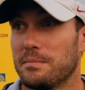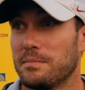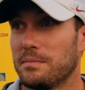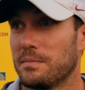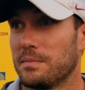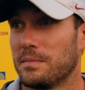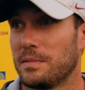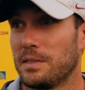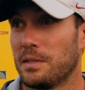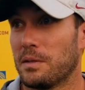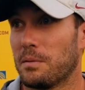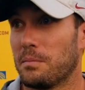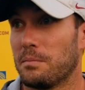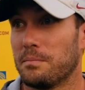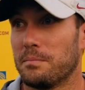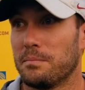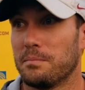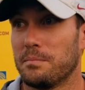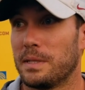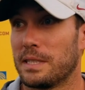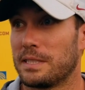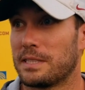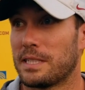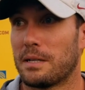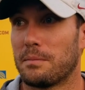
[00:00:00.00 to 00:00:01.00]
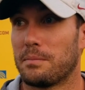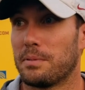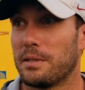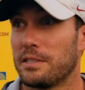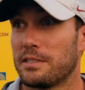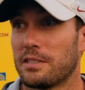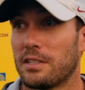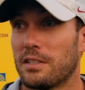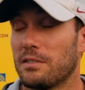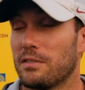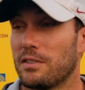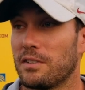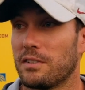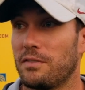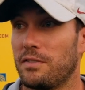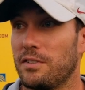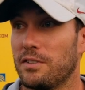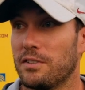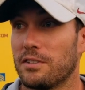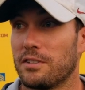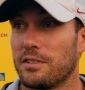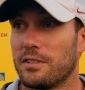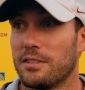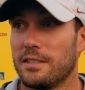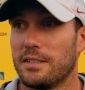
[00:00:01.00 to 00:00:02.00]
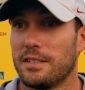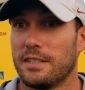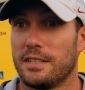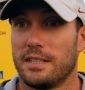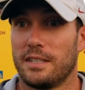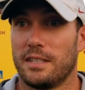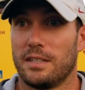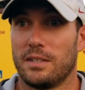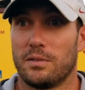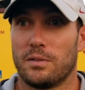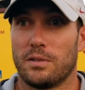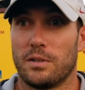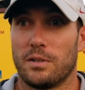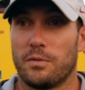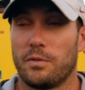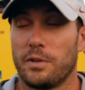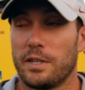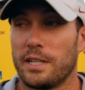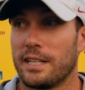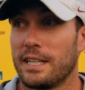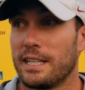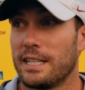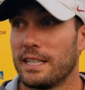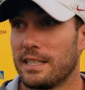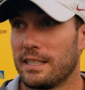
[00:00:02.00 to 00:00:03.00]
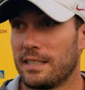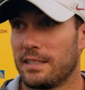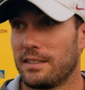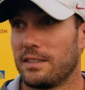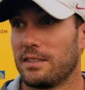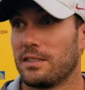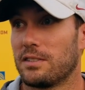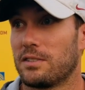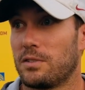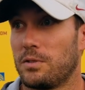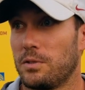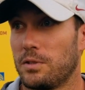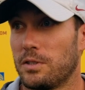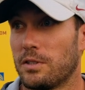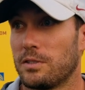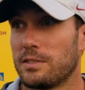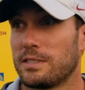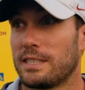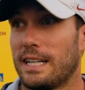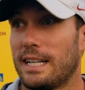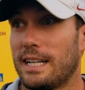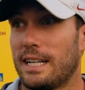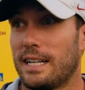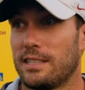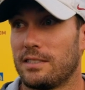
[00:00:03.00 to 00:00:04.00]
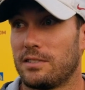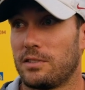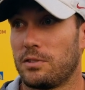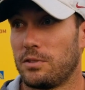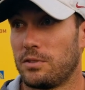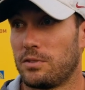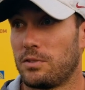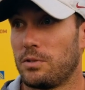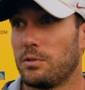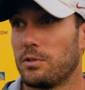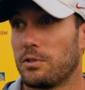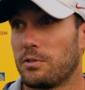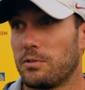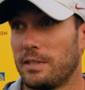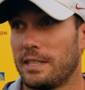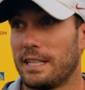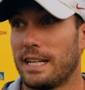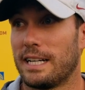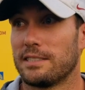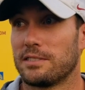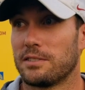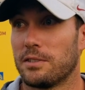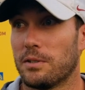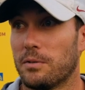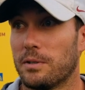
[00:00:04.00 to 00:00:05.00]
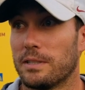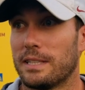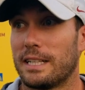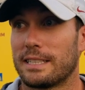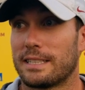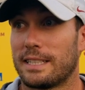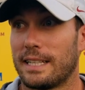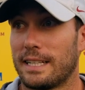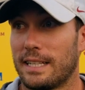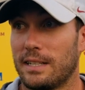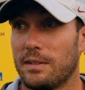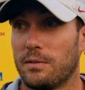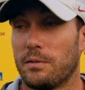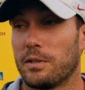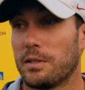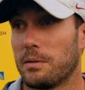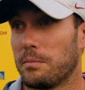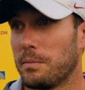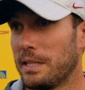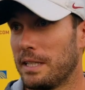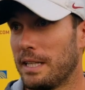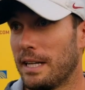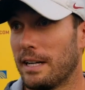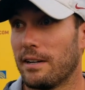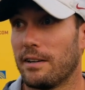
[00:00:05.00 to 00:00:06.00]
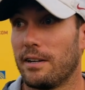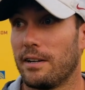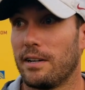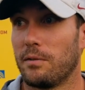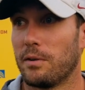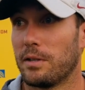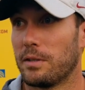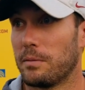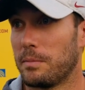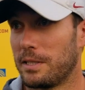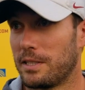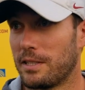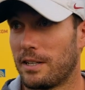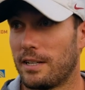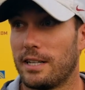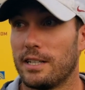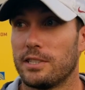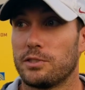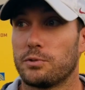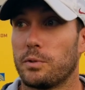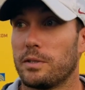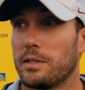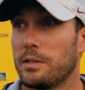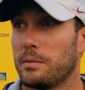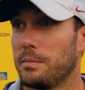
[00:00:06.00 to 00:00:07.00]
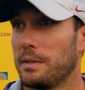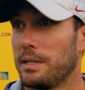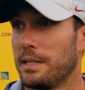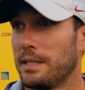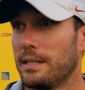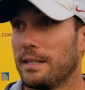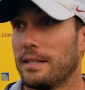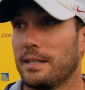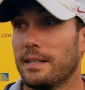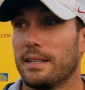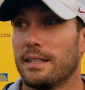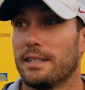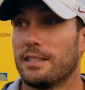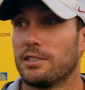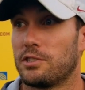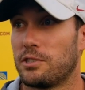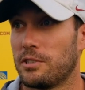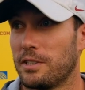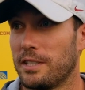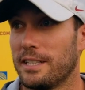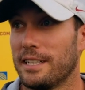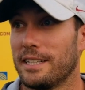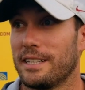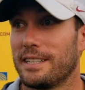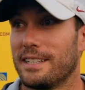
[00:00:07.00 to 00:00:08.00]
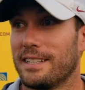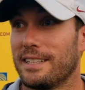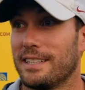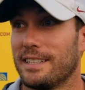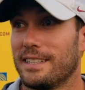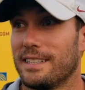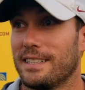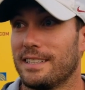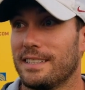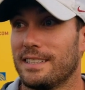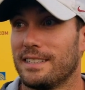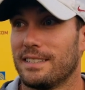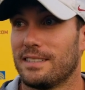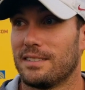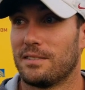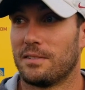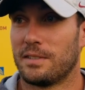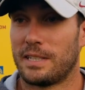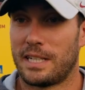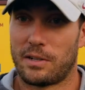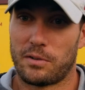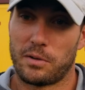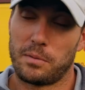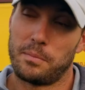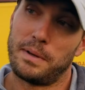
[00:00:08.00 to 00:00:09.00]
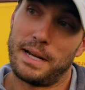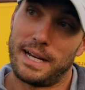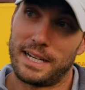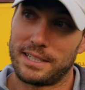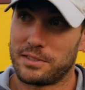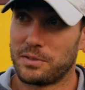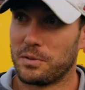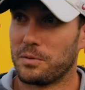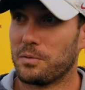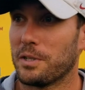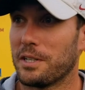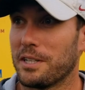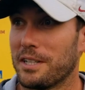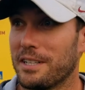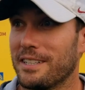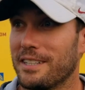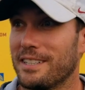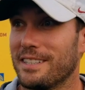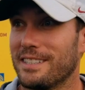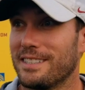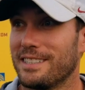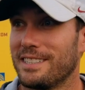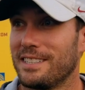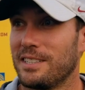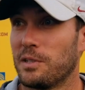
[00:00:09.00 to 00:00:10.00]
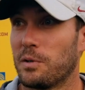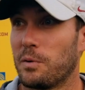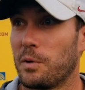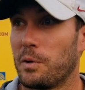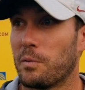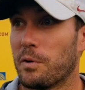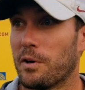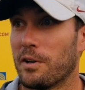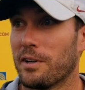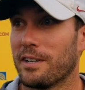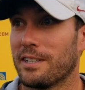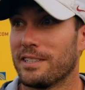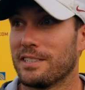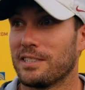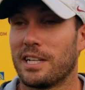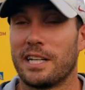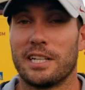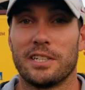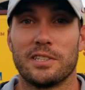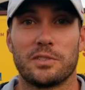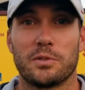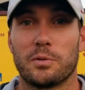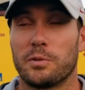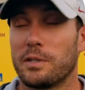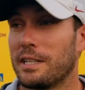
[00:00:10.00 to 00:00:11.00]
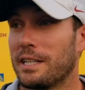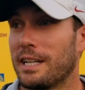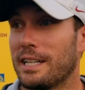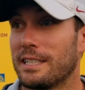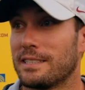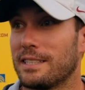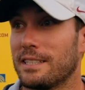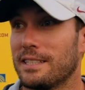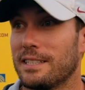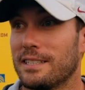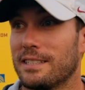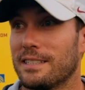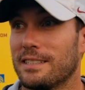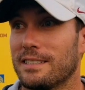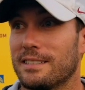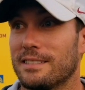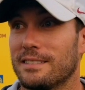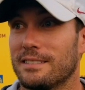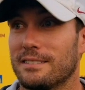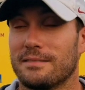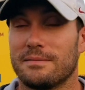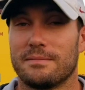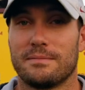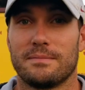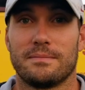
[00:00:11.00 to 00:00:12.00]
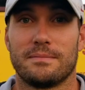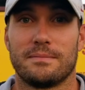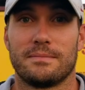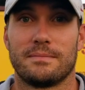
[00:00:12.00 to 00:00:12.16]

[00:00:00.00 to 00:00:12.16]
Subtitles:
you know, big-time plays all over the field. Well, if we can get two of those guys, two or three guys going like that, whether it be Gary, whether it be Tahj, whether it be Trigg, well, now we're back to where, you know, we were in 2019.